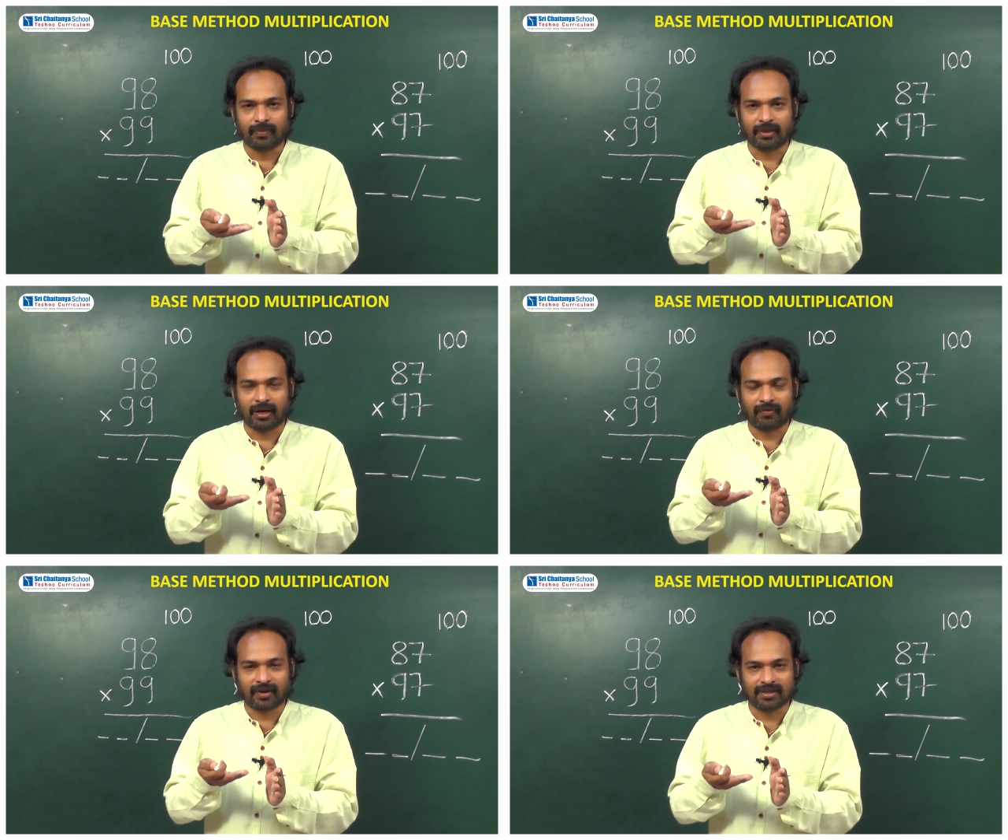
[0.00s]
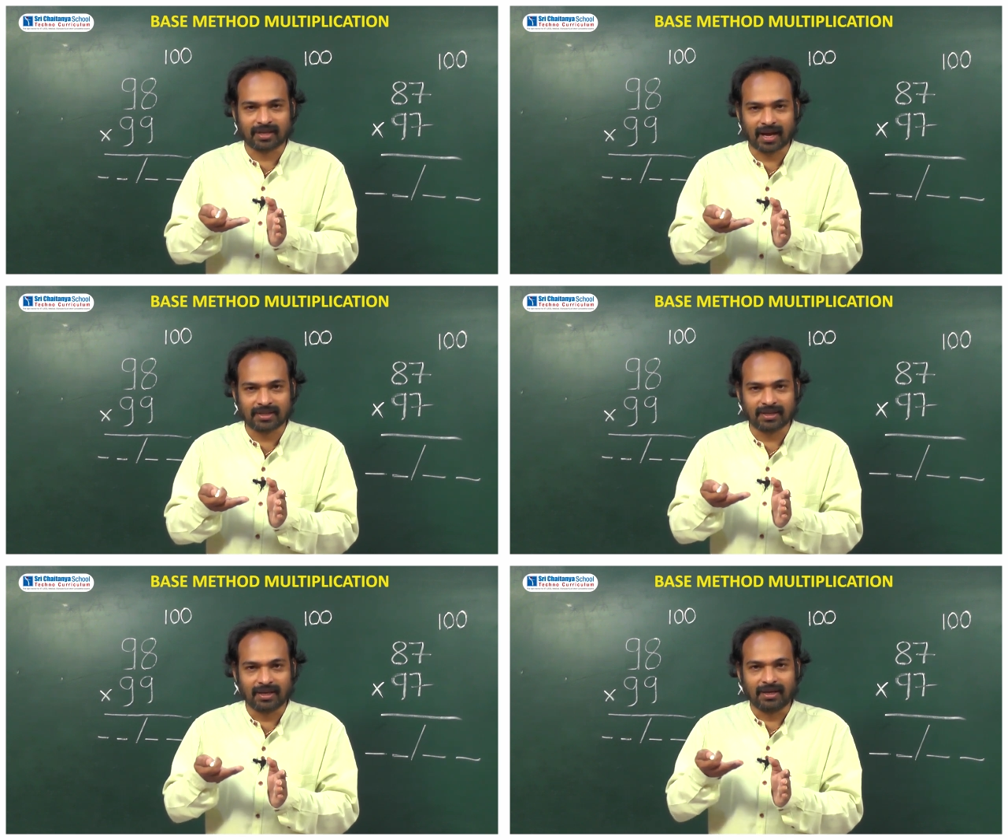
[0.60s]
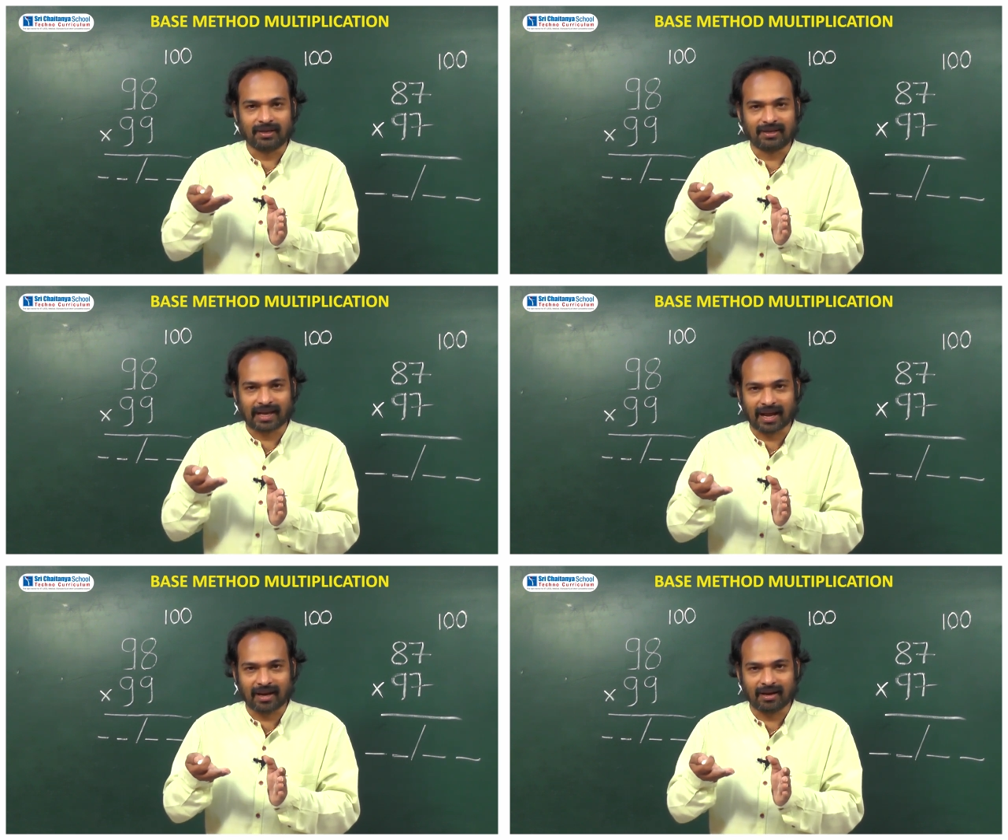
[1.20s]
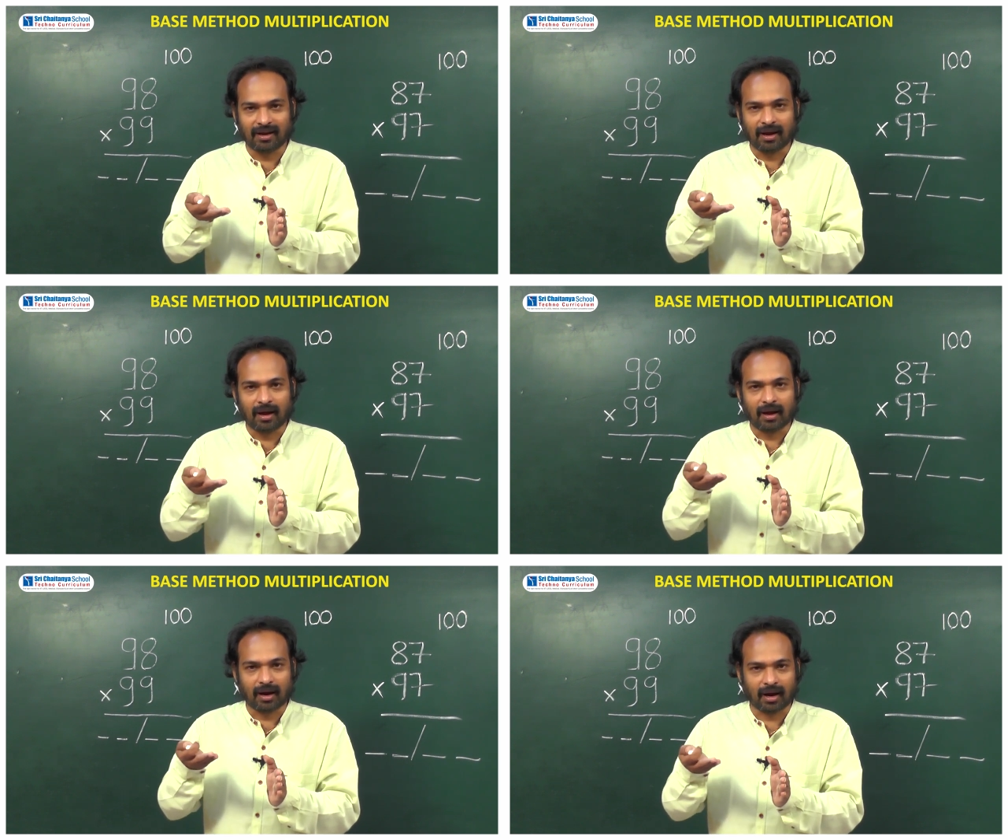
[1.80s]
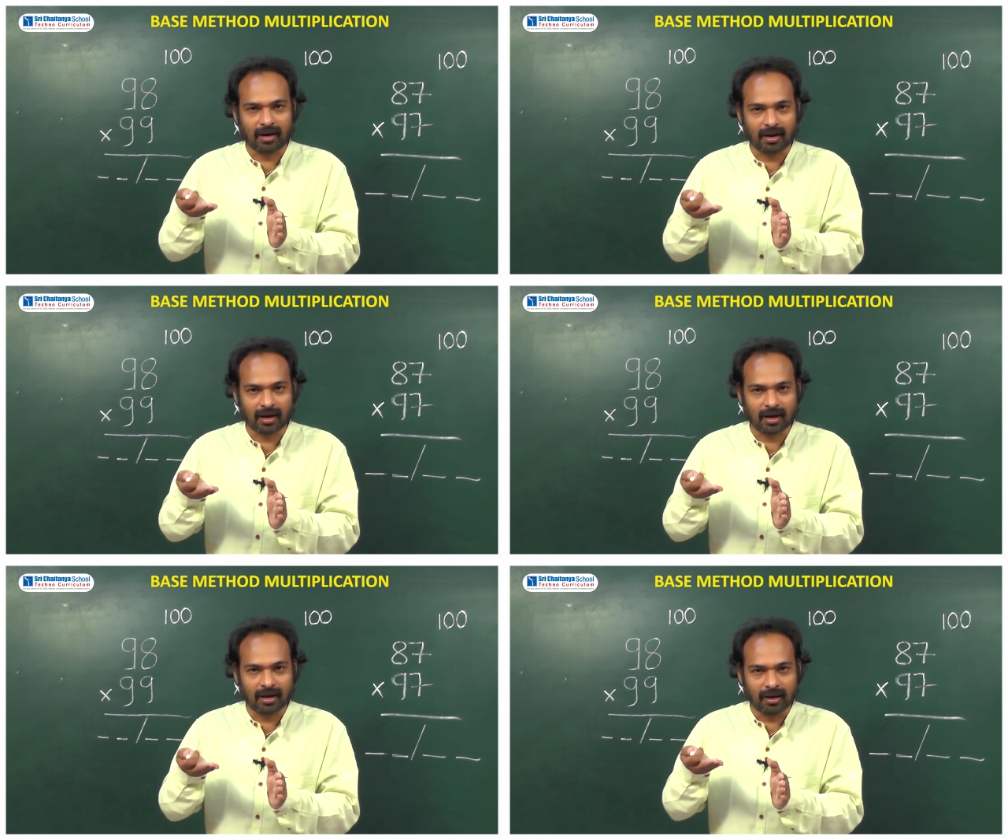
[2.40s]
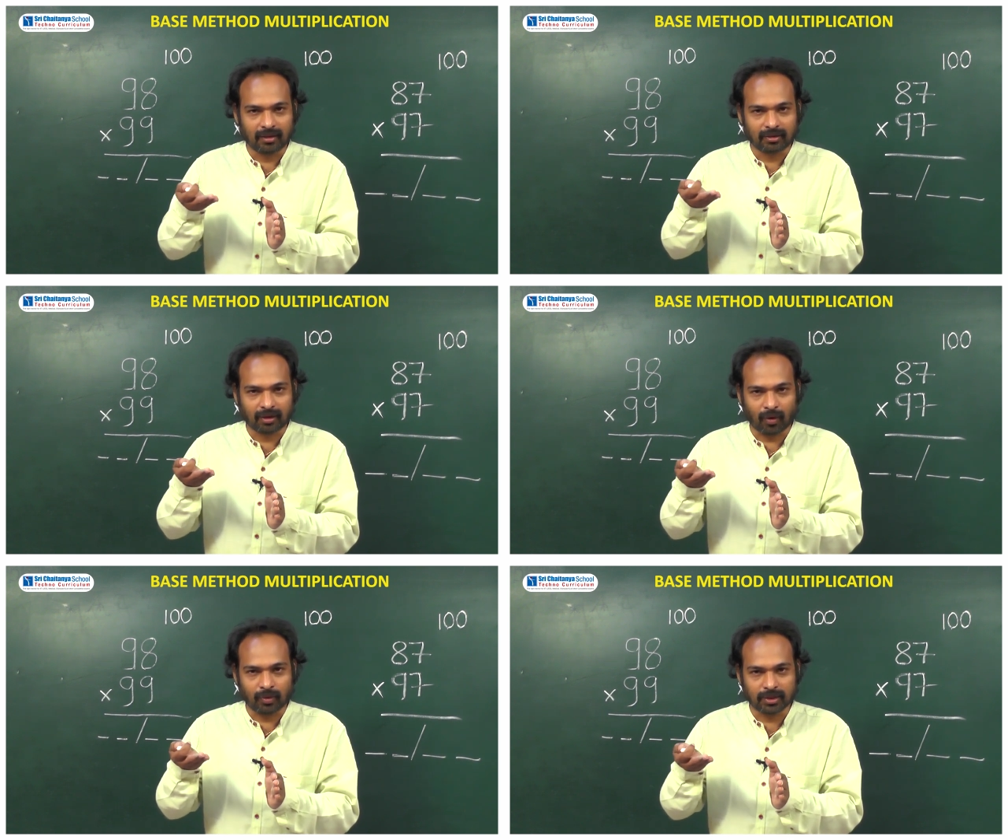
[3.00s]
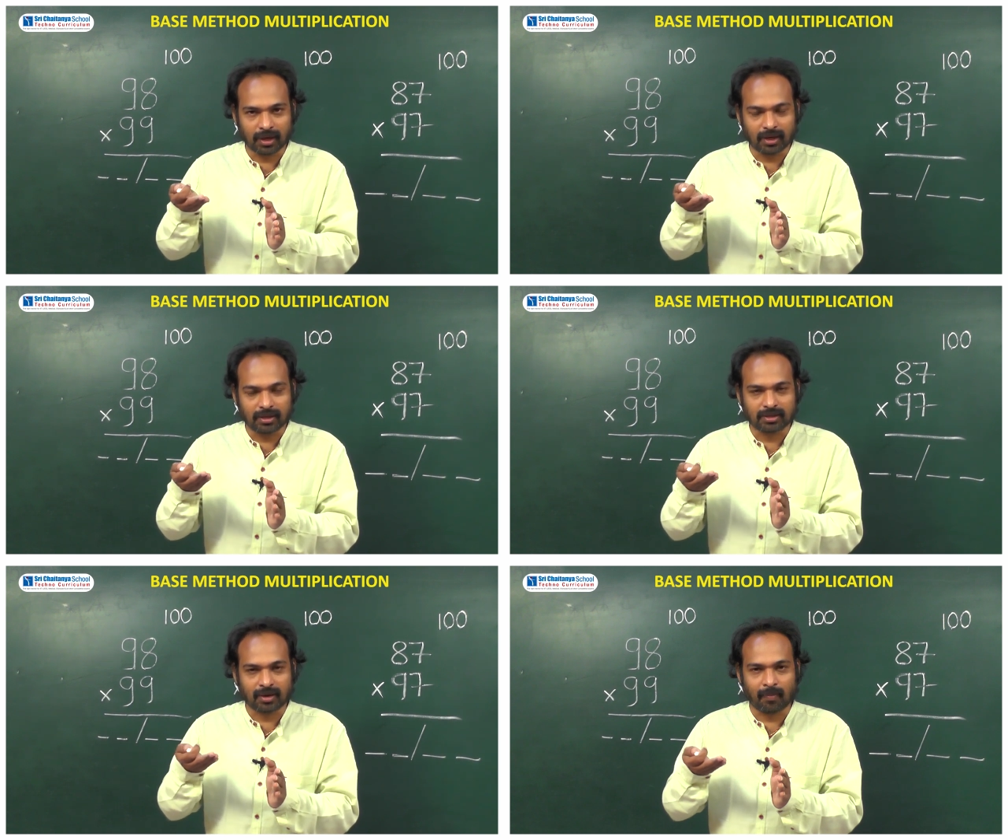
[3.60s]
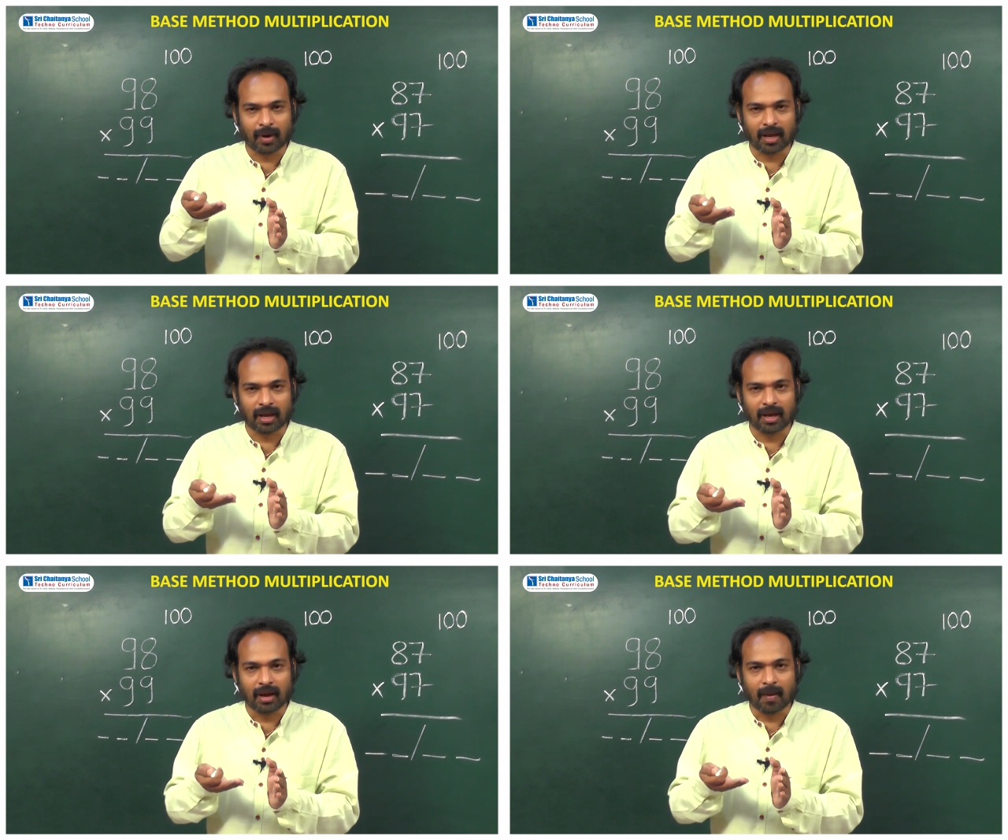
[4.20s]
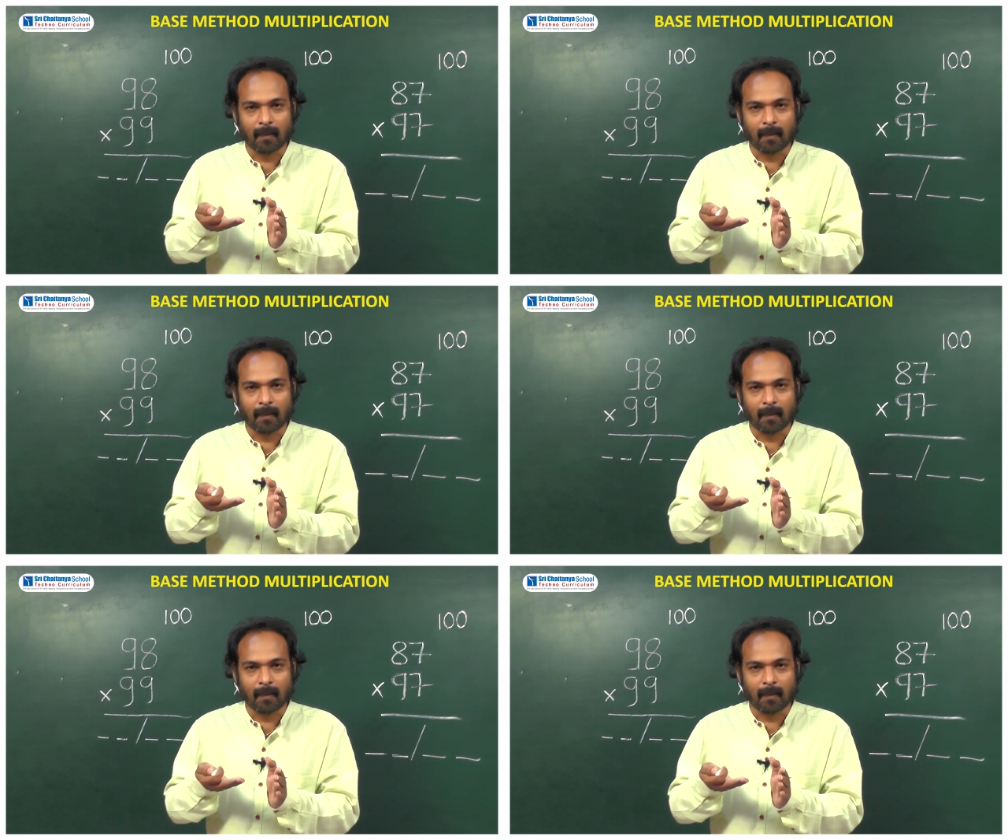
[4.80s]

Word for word: that reference as ten, one hundred, one thousand, simply